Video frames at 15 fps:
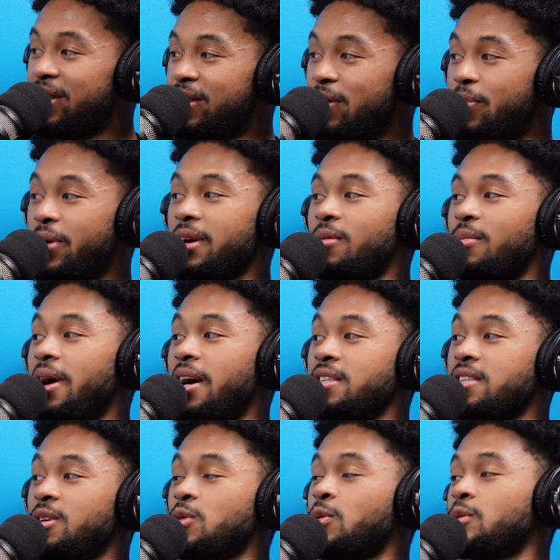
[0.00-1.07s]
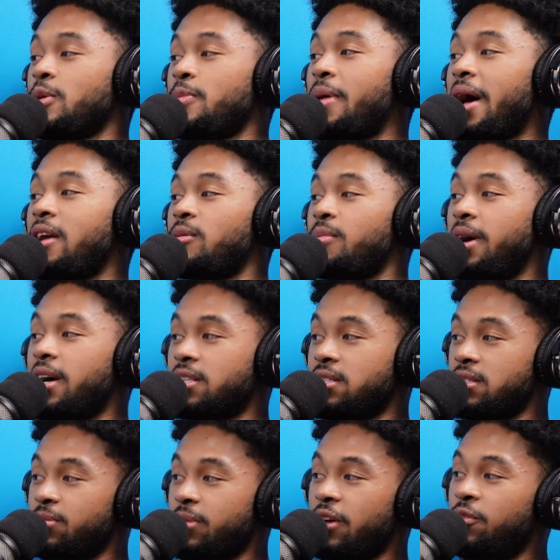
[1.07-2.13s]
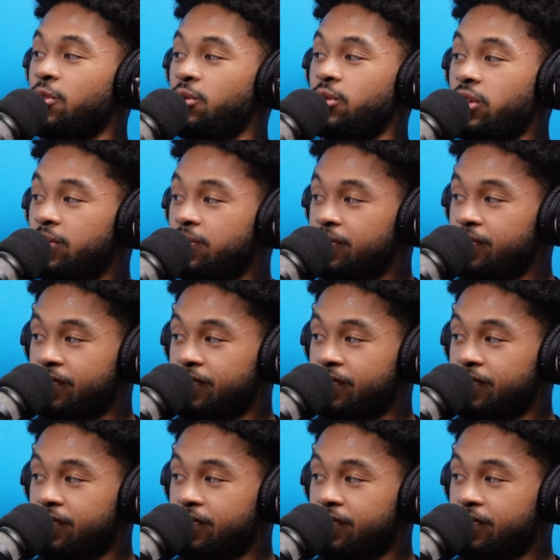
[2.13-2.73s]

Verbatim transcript: the Pickle Bots. It was supposed to be Paddle Bots, but I folded.